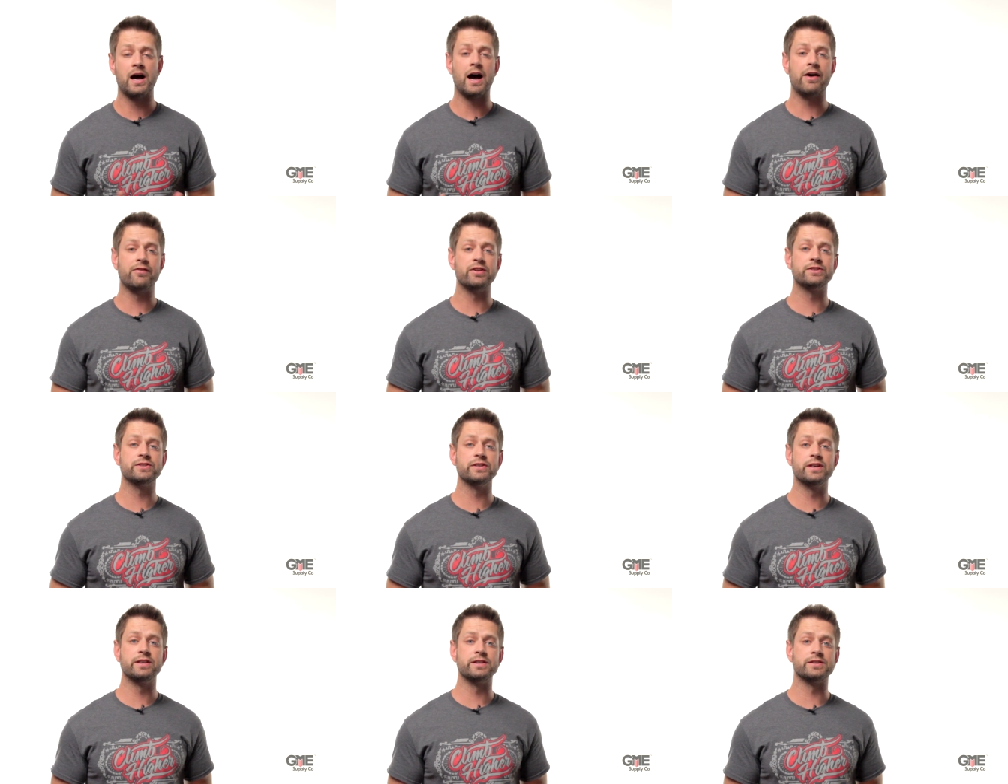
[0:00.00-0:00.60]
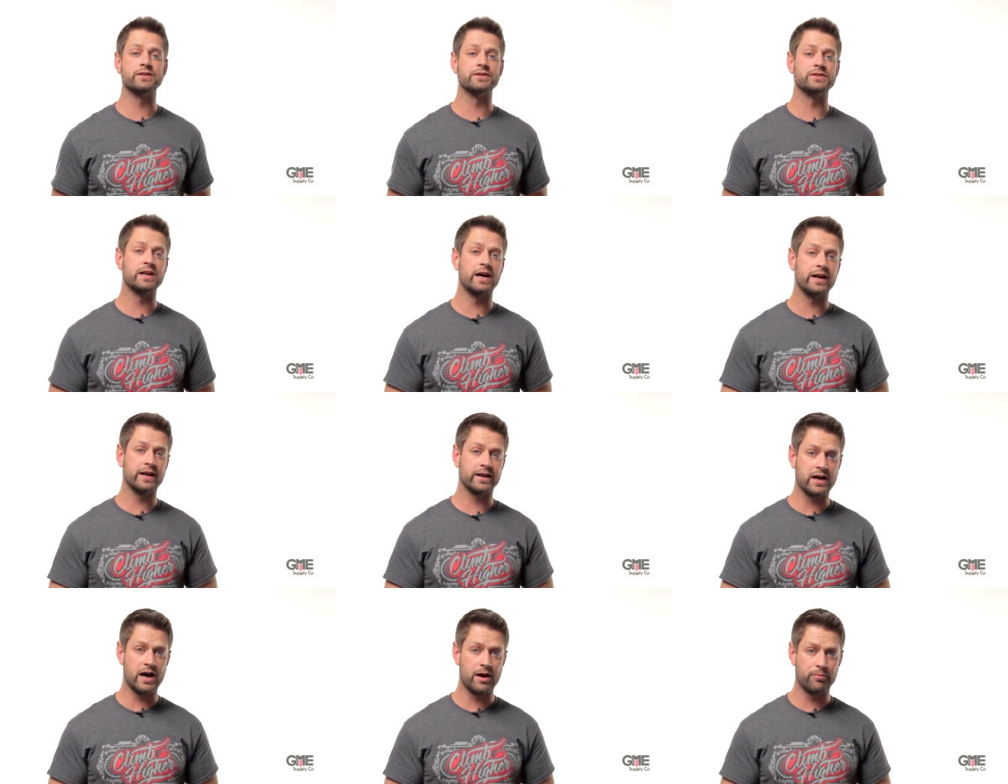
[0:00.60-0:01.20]
Obviously, this is
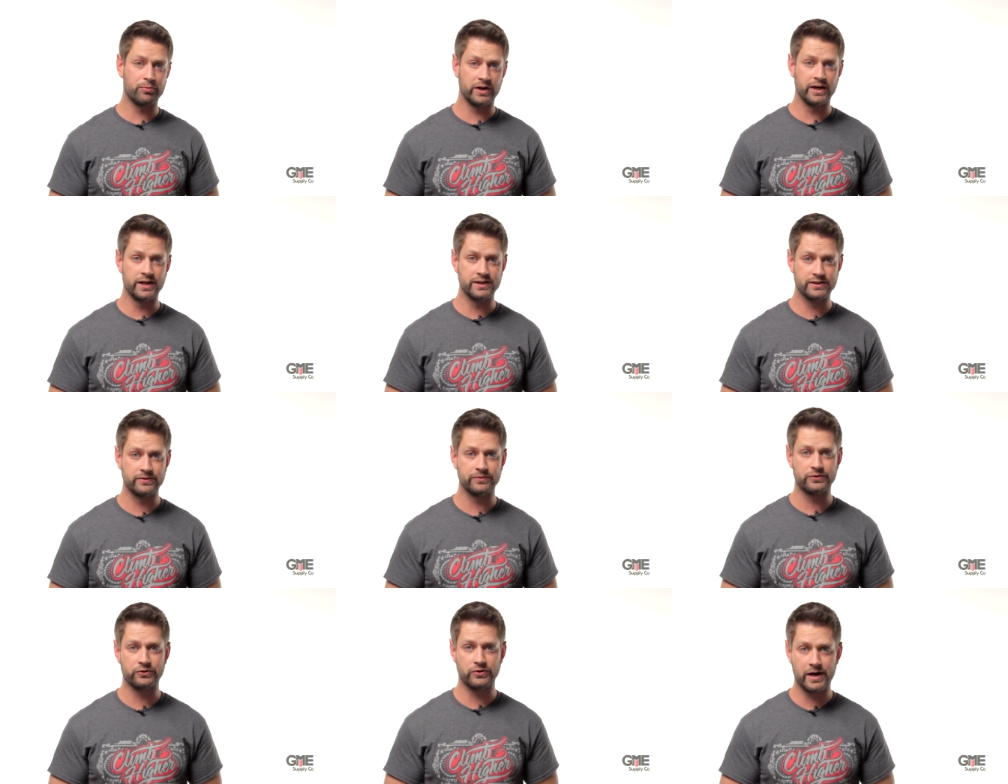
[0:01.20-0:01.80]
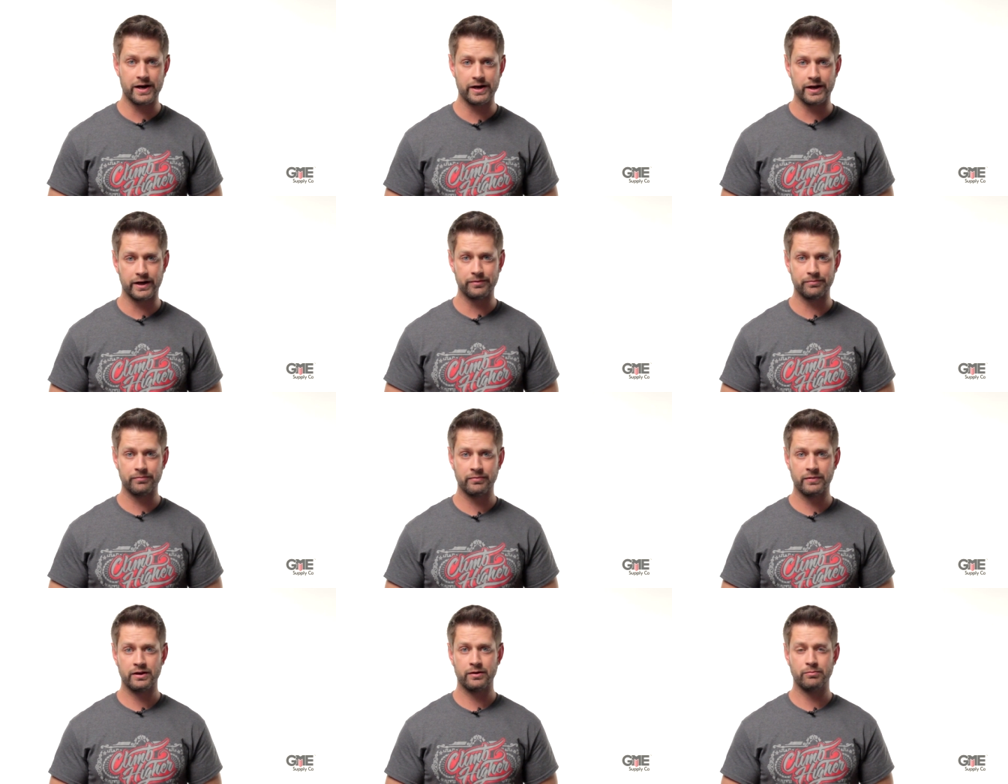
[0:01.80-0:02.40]
not a comprehensive training.
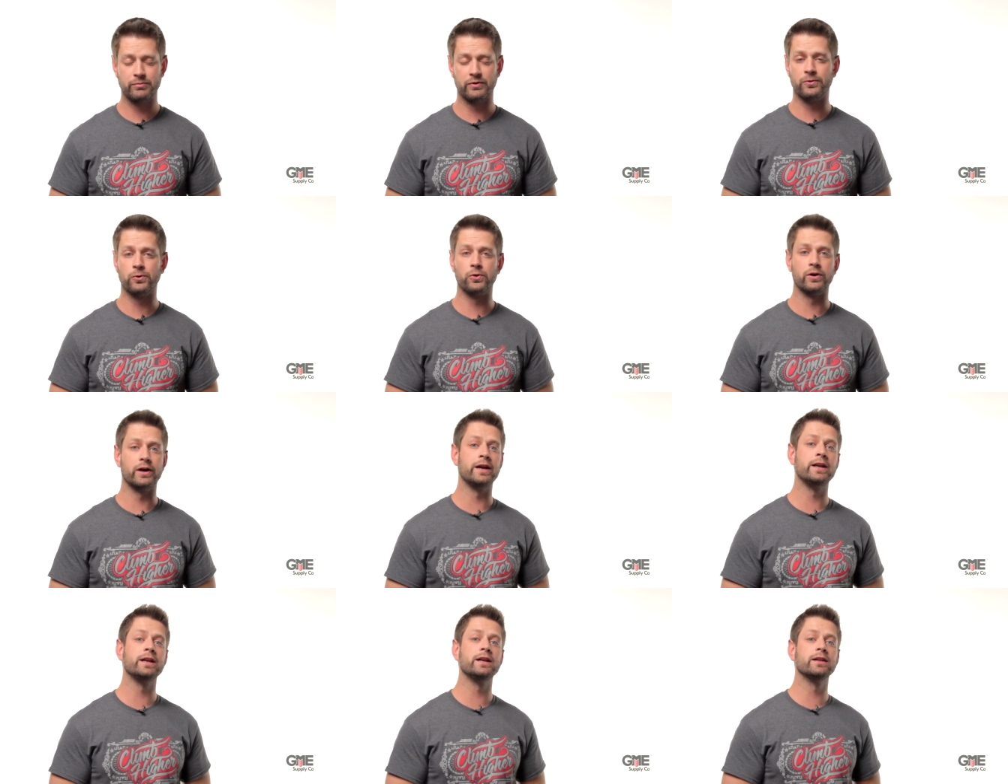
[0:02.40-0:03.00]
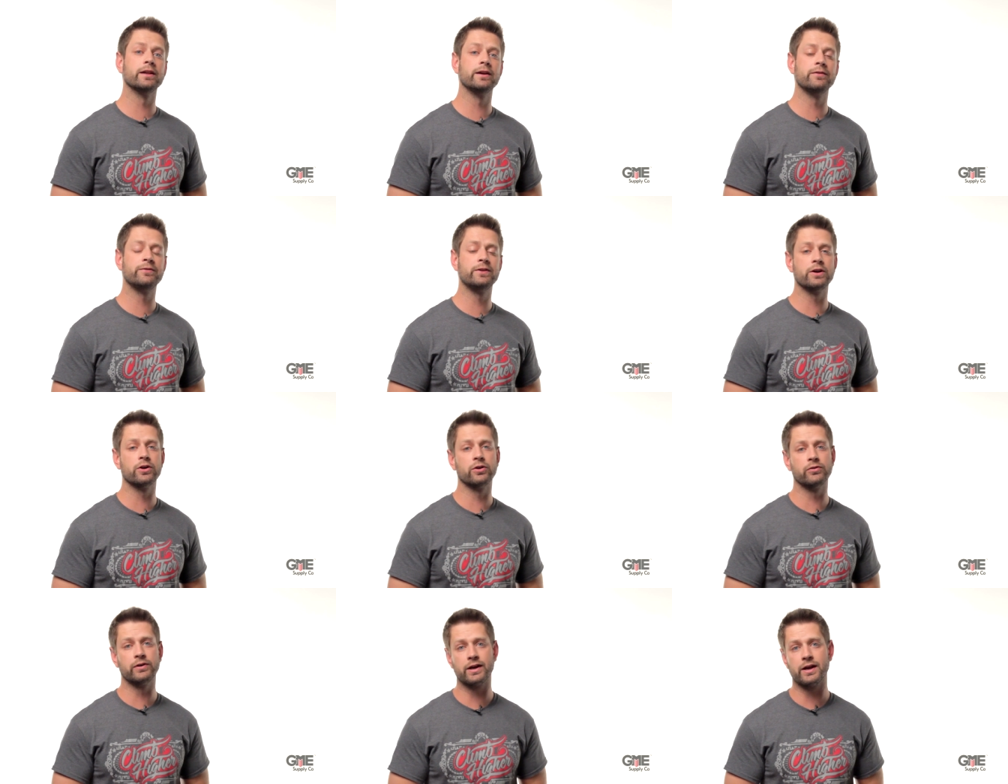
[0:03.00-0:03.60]
Before any
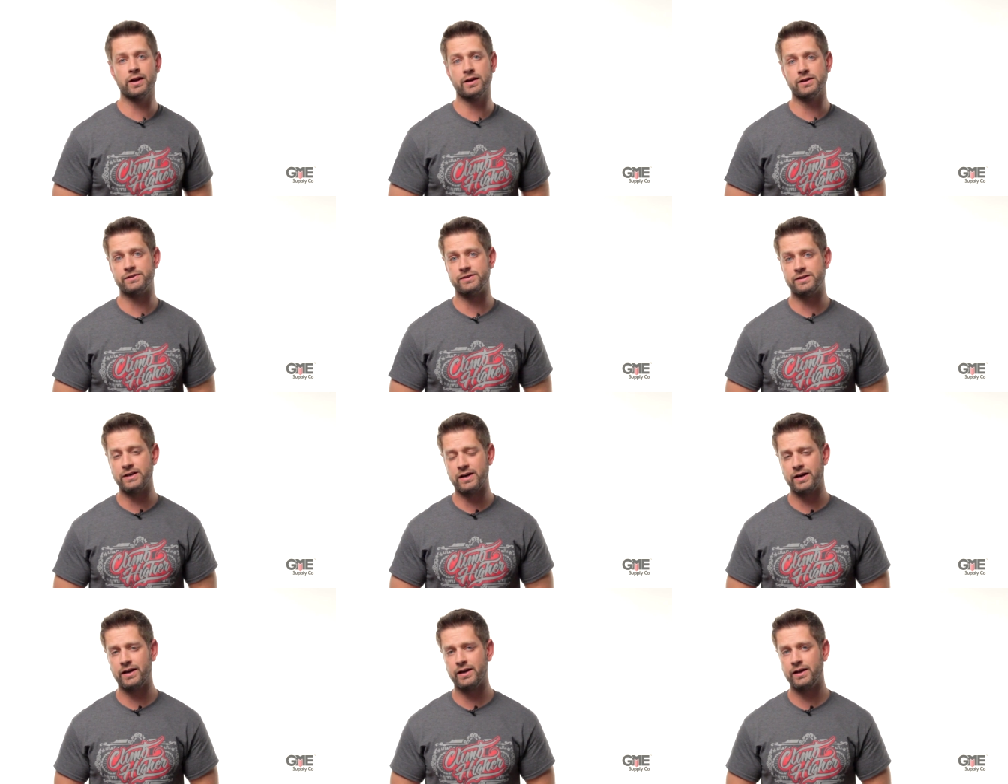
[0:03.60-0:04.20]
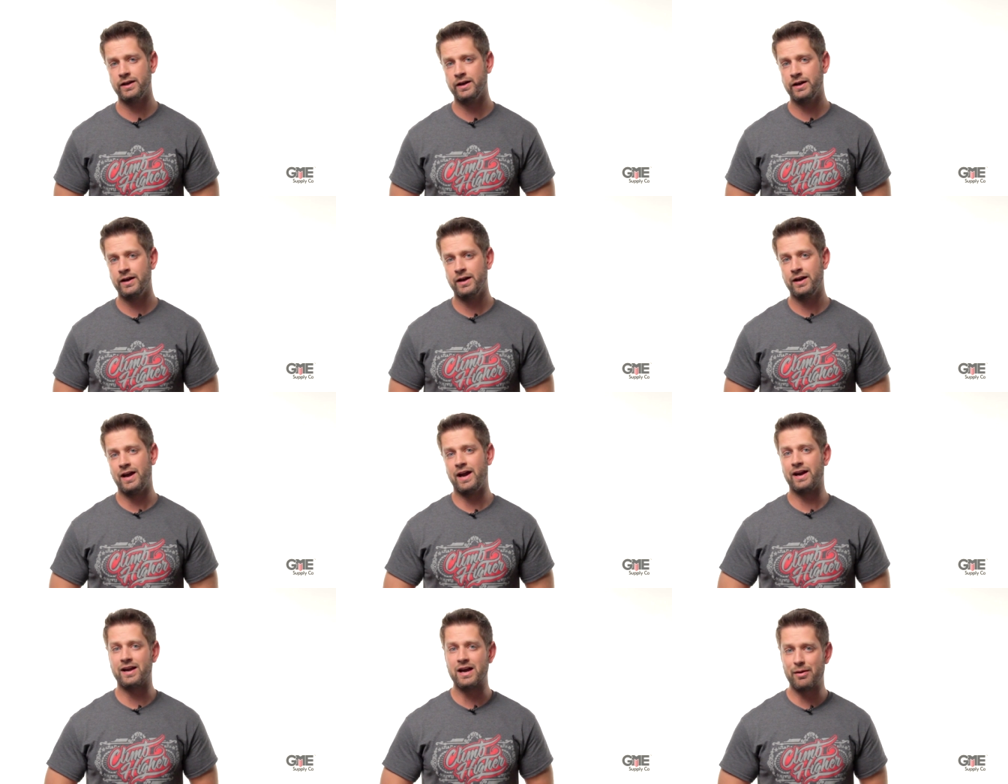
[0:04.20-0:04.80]
lifting or rigging is done,
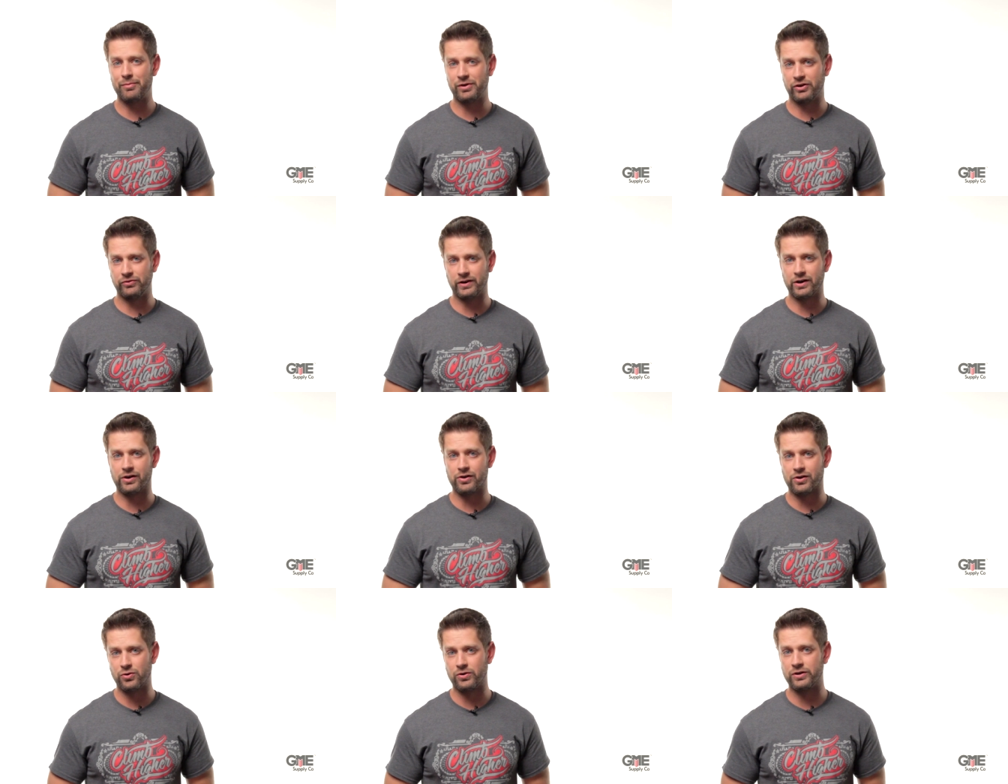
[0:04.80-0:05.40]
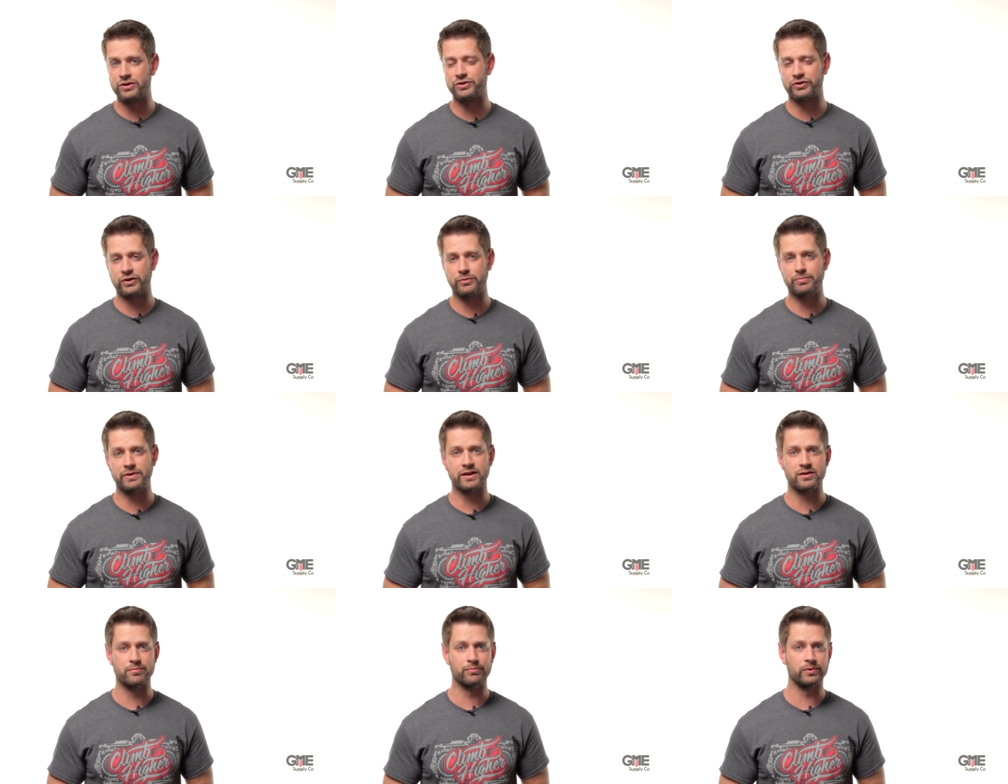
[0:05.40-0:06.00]
a Competent Rigger course
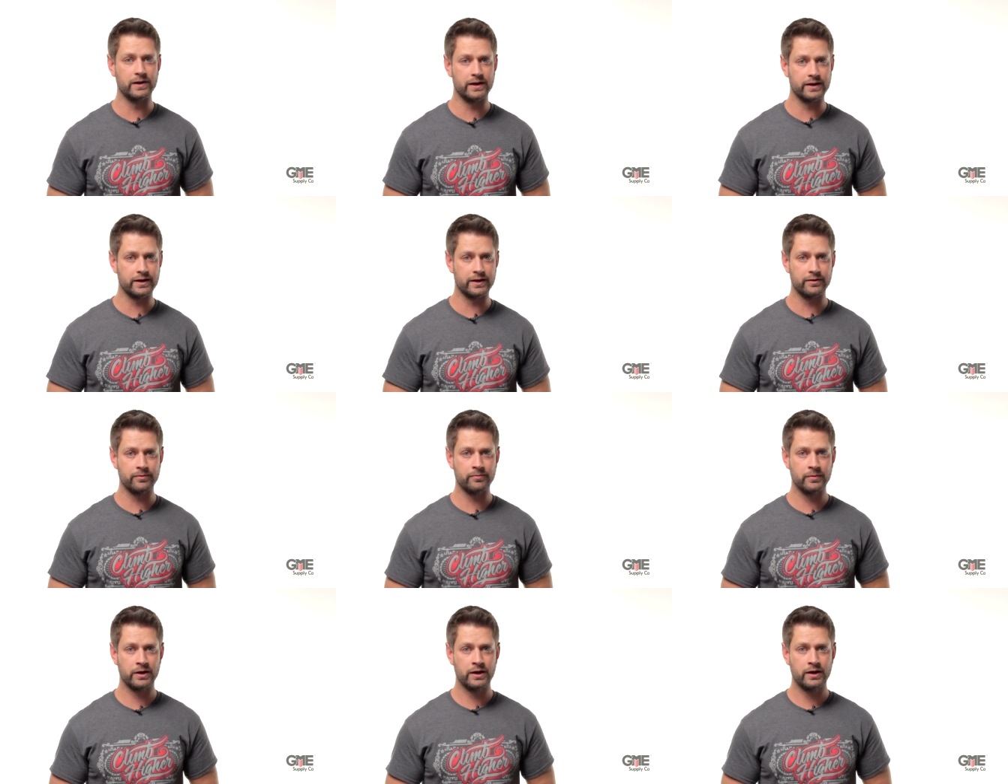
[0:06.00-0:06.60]
should be completed.